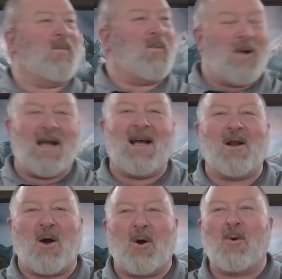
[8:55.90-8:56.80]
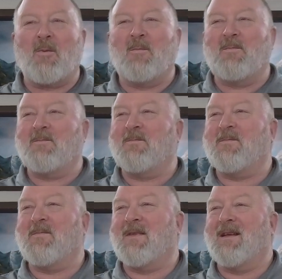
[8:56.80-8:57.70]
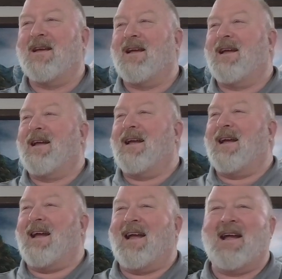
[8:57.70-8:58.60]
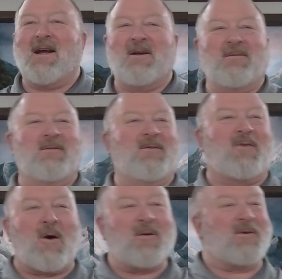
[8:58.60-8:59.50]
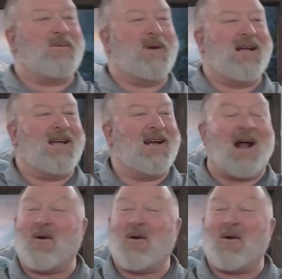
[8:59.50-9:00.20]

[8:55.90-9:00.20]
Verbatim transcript: We head home. And the farther we get, I